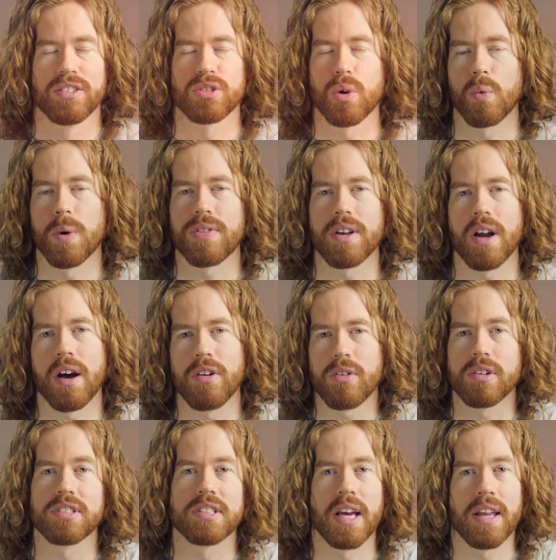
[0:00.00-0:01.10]
So with an
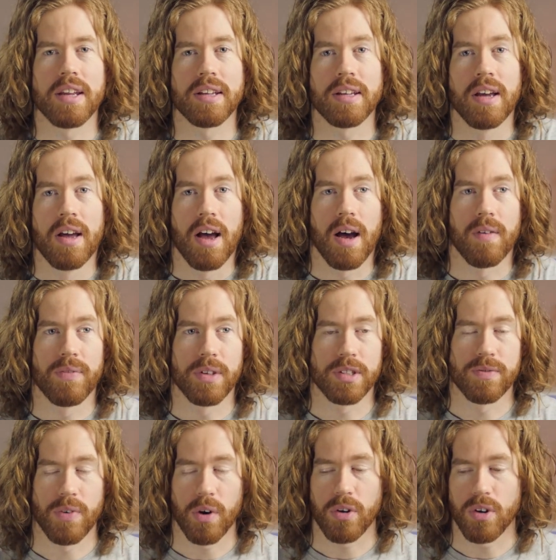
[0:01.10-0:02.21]
understanding of this
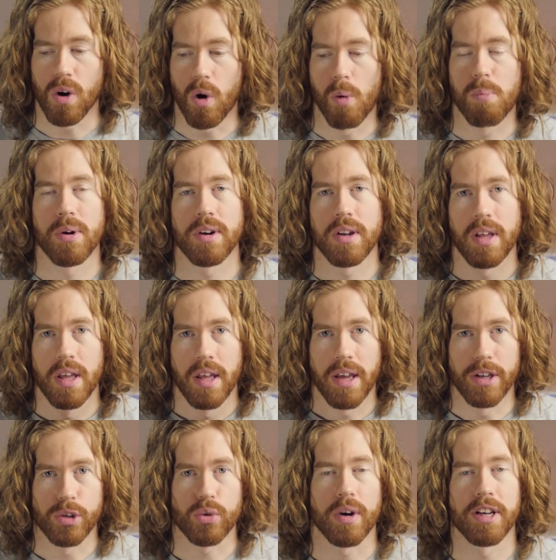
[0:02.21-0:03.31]
very open
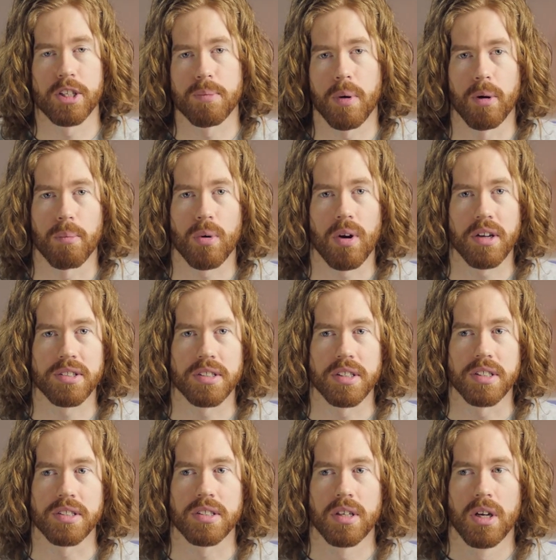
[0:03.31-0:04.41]
and transparent
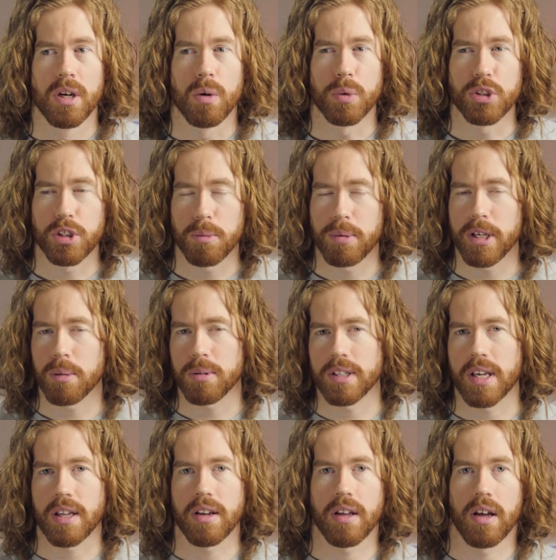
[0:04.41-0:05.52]
process, we should be able to
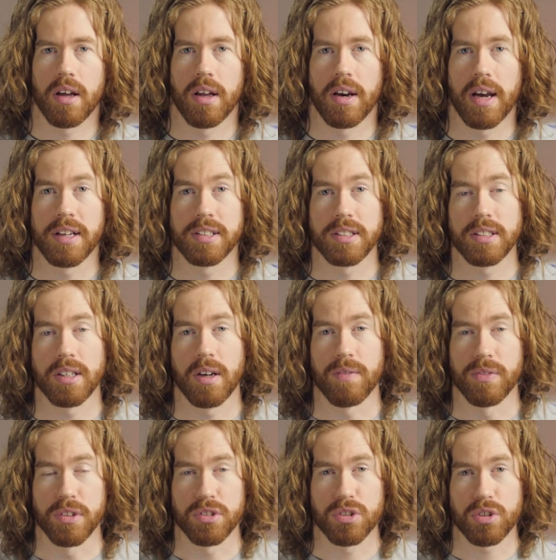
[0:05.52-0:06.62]
get an idea of
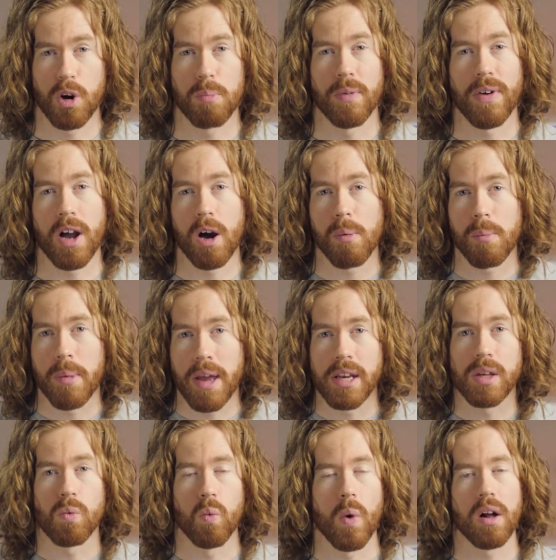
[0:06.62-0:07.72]
the scope of how
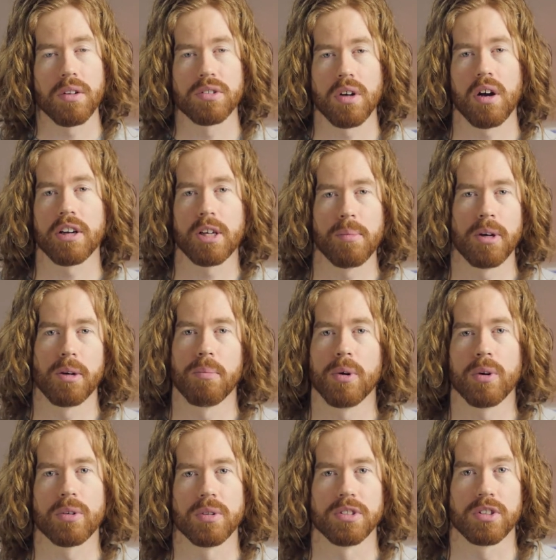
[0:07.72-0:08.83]
many well-documented
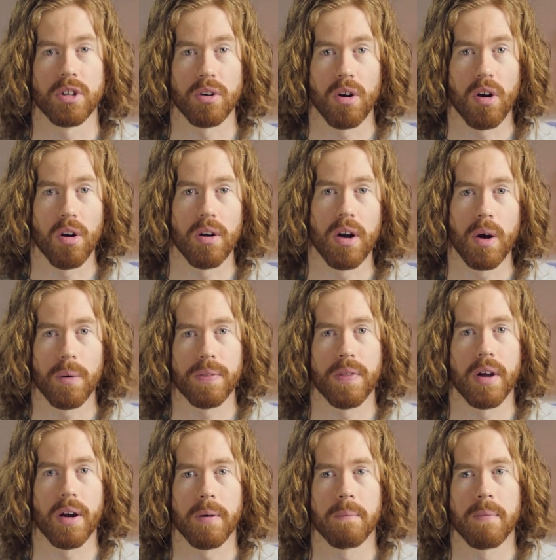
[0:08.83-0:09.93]
miracles there are out
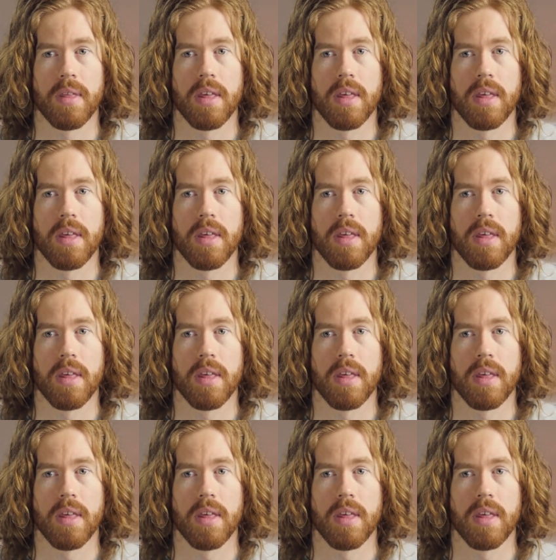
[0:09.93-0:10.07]
there.